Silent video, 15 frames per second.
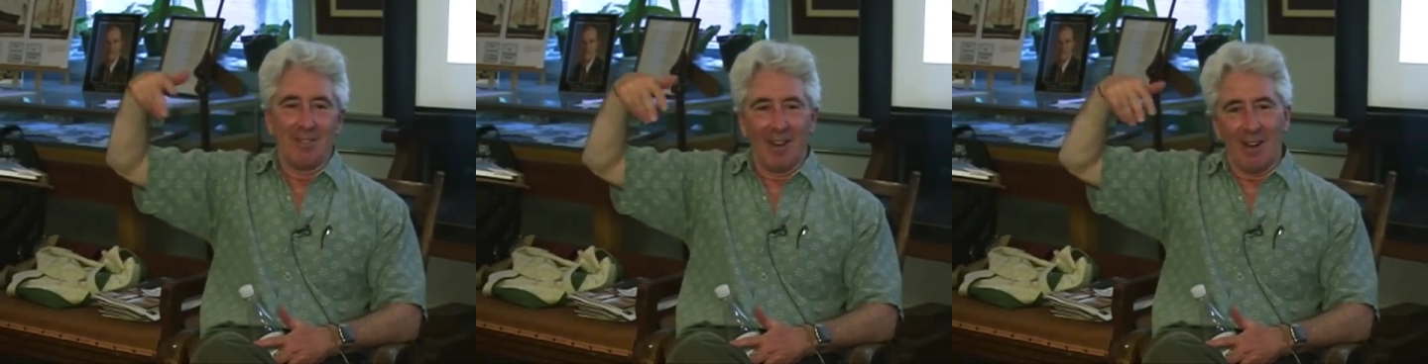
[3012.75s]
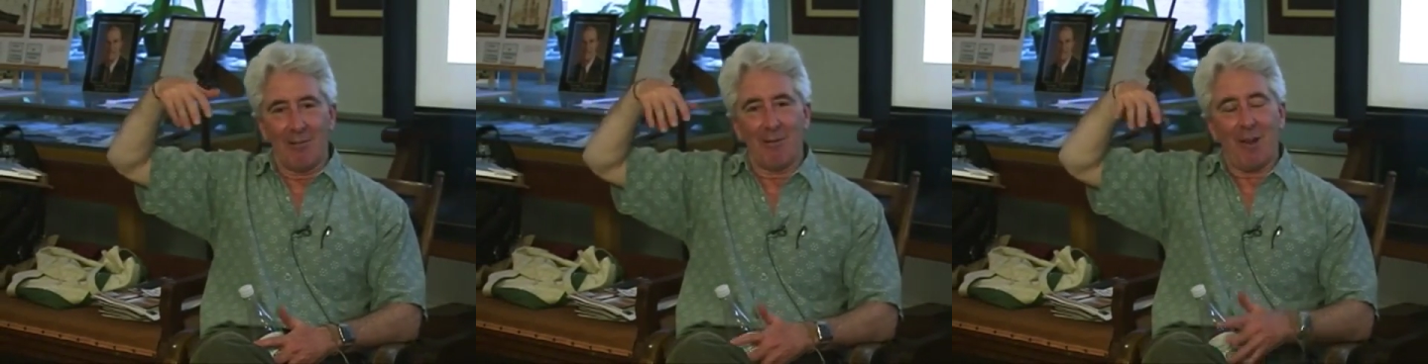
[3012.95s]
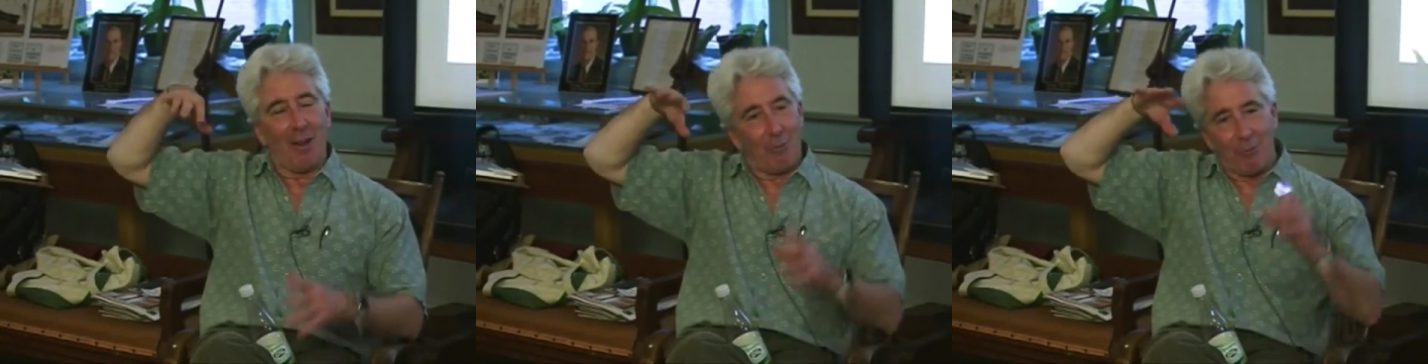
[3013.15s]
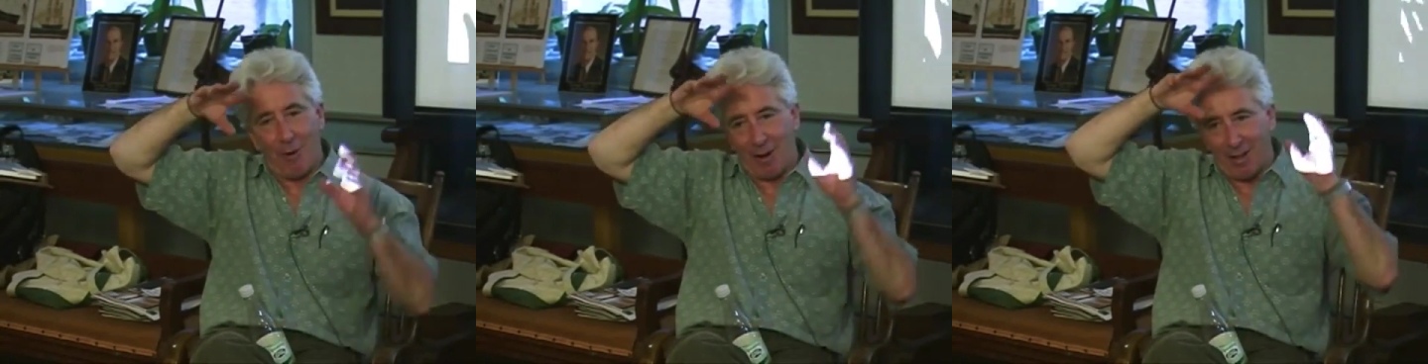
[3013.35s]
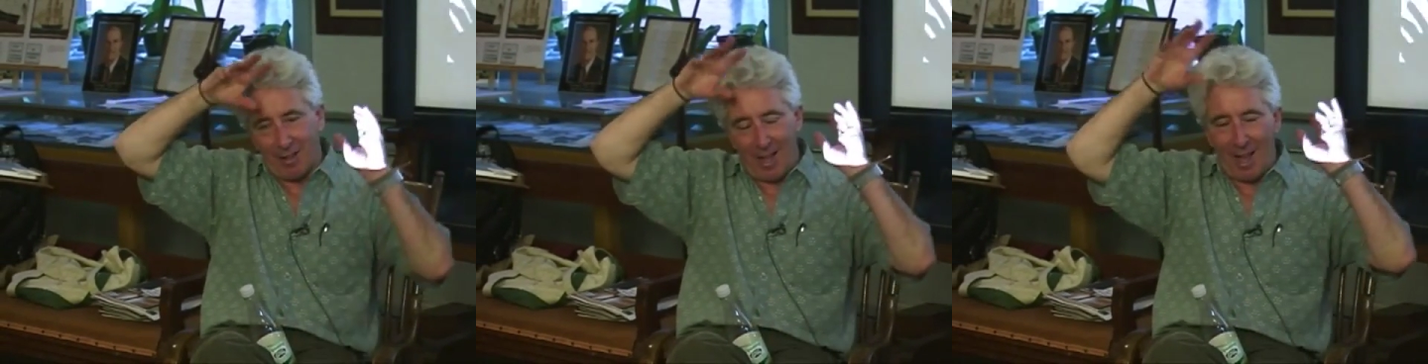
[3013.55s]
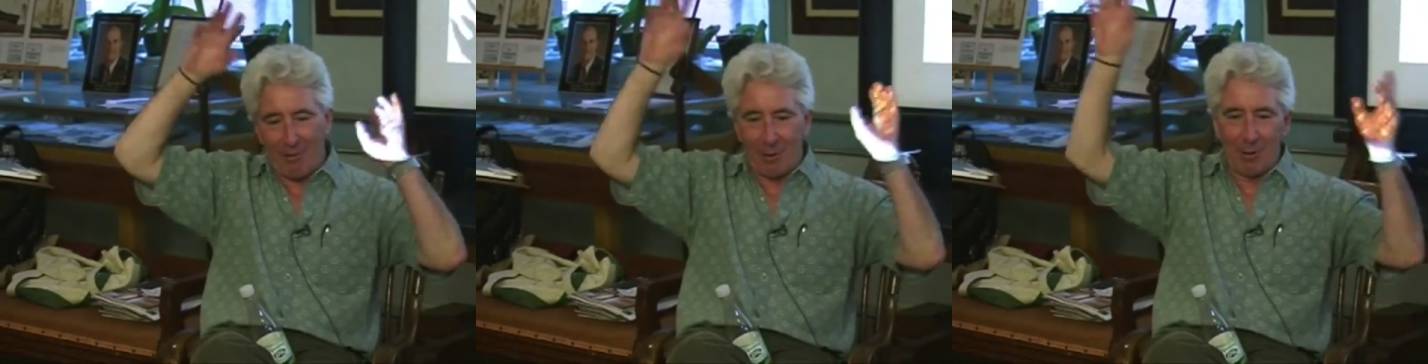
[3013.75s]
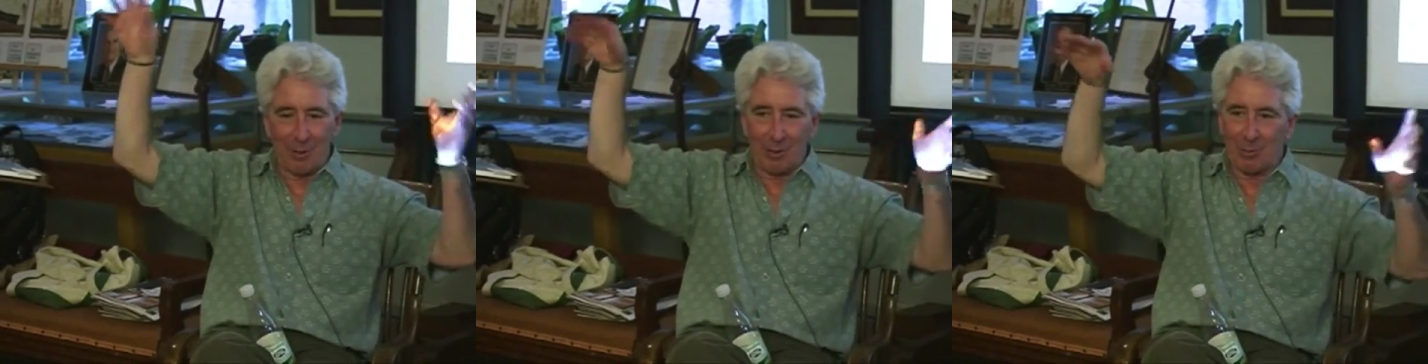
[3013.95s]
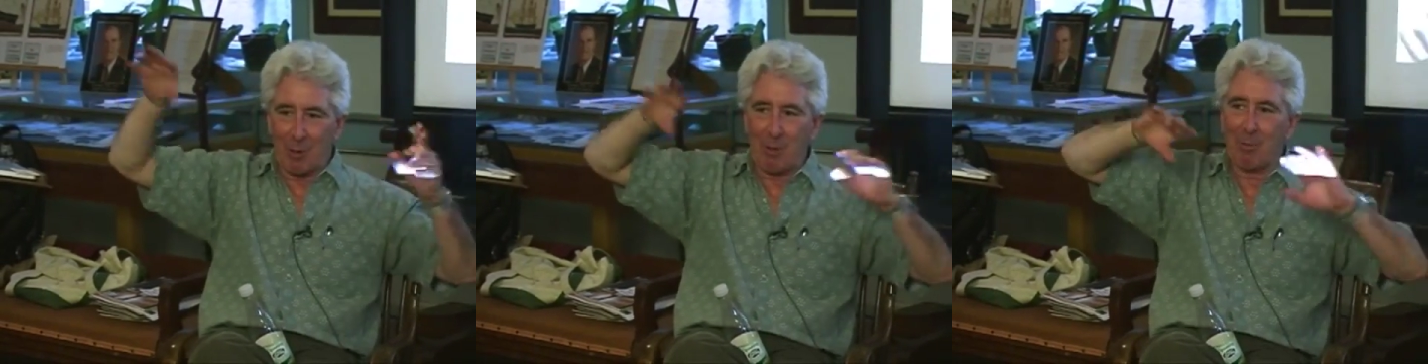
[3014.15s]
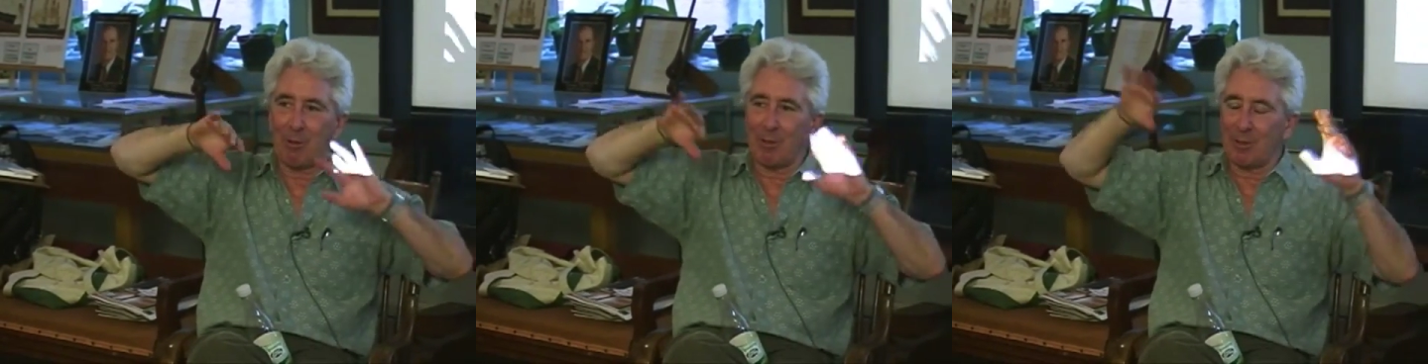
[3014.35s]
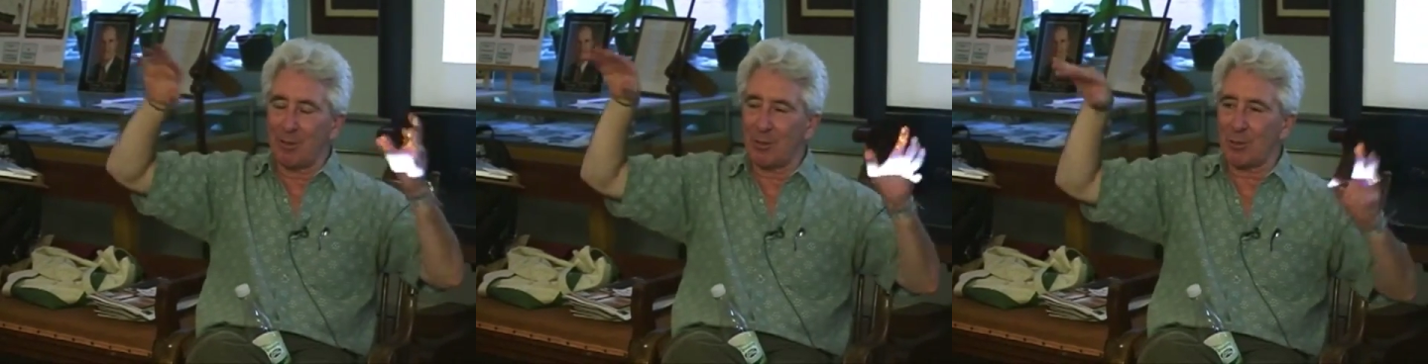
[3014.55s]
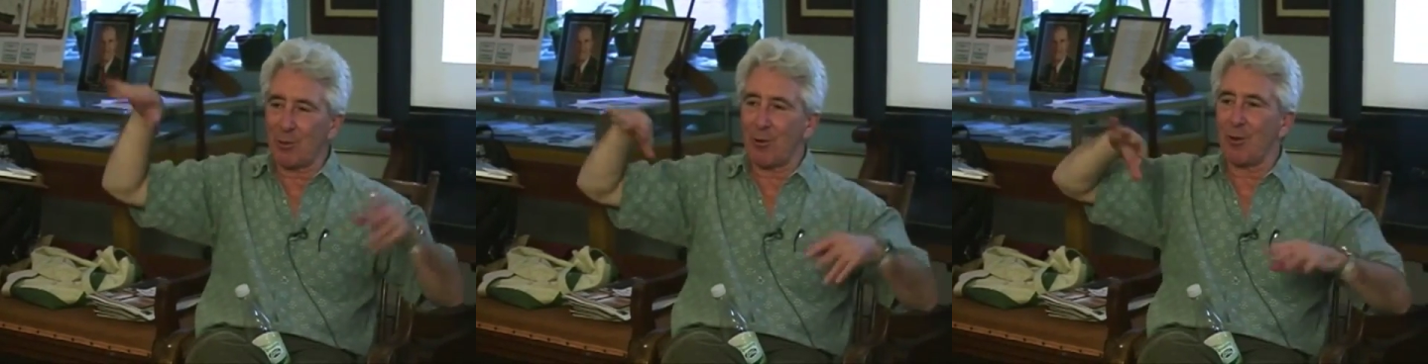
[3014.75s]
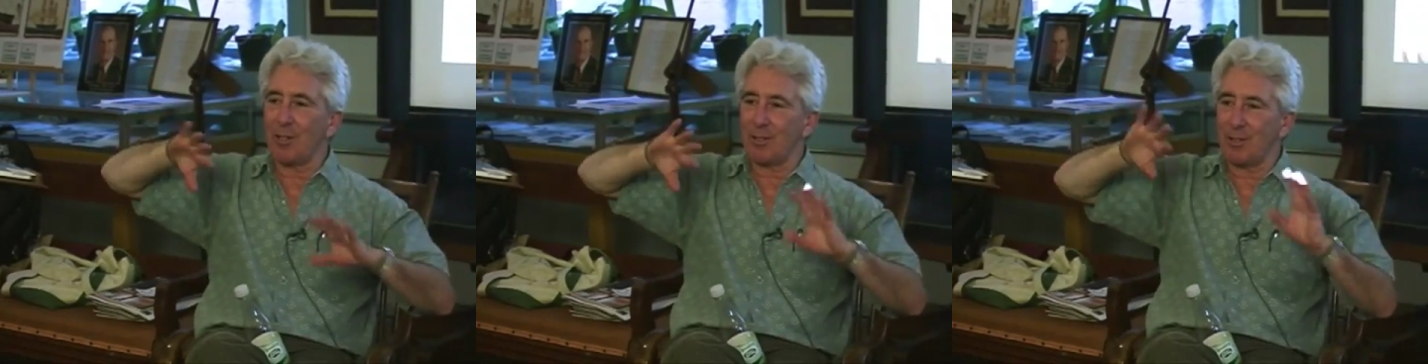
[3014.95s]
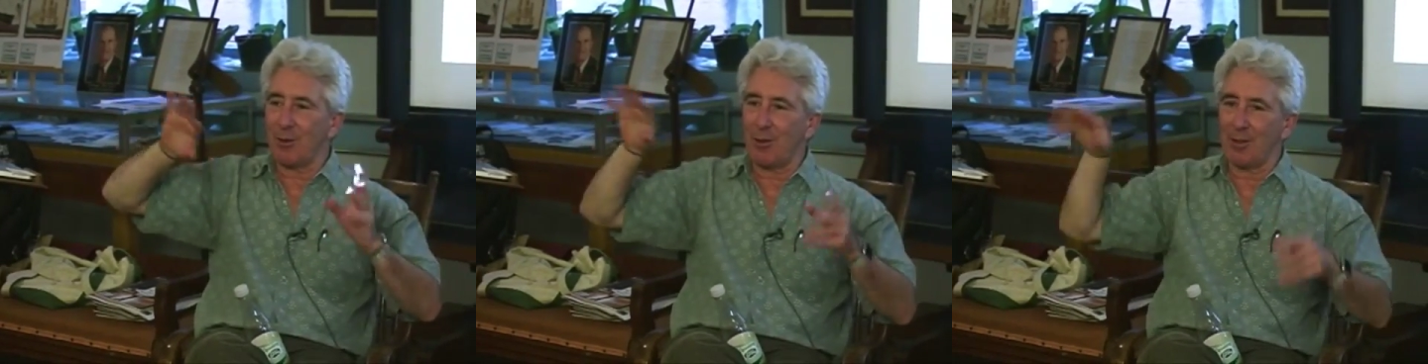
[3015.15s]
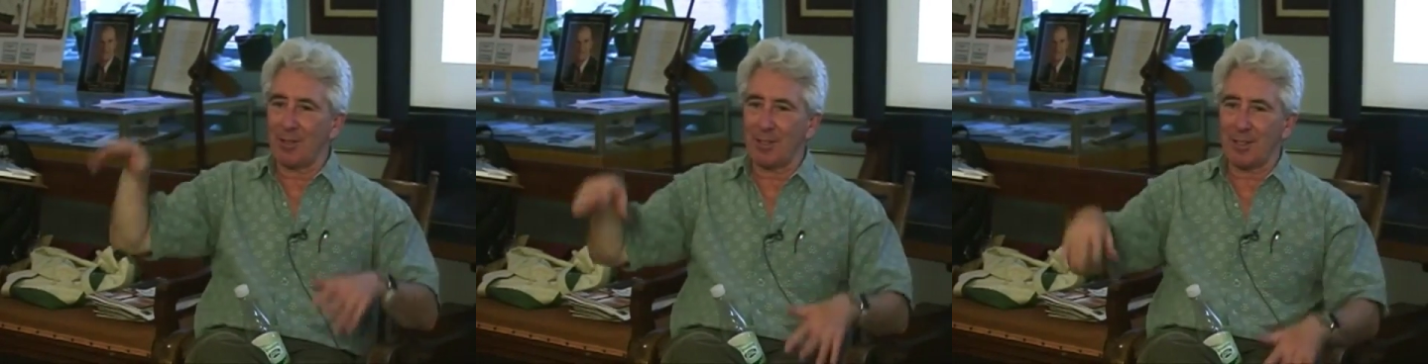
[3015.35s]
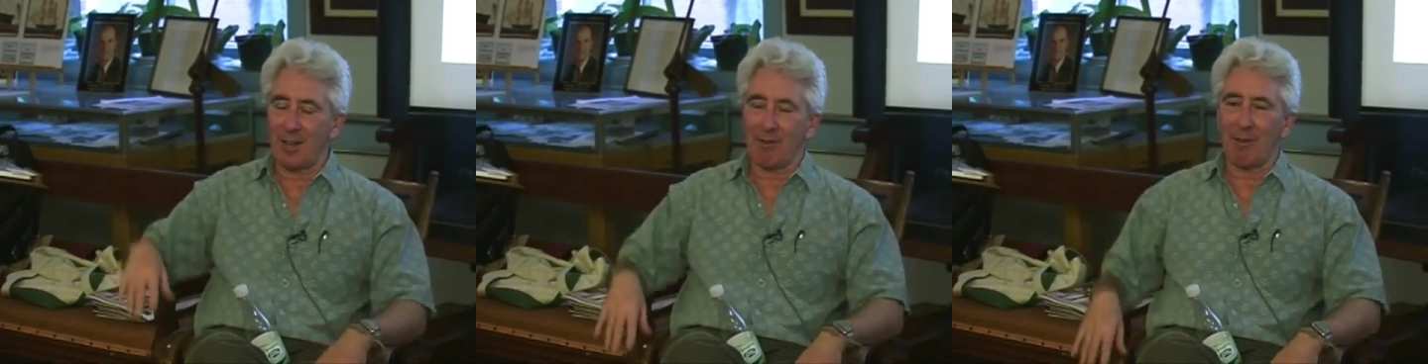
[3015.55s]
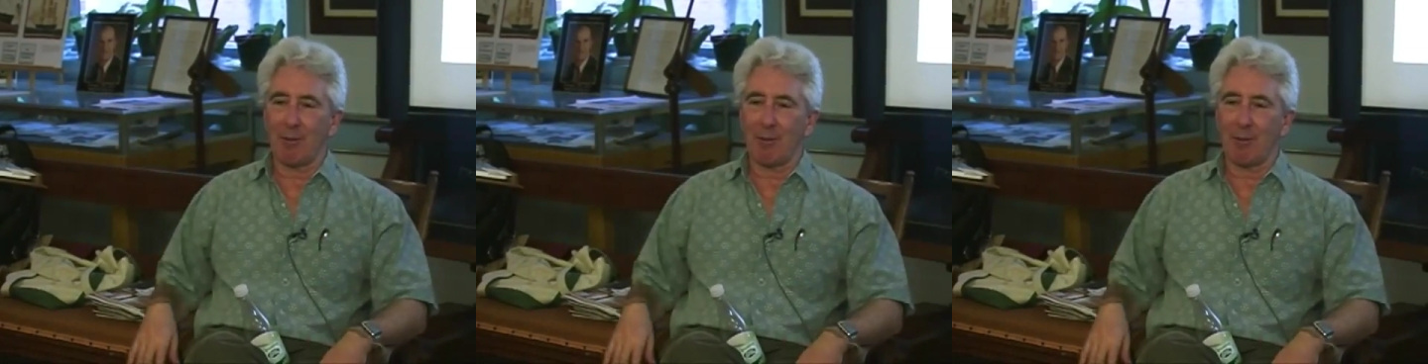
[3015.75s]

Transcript: of running, having all these people in the stores and all this stuff.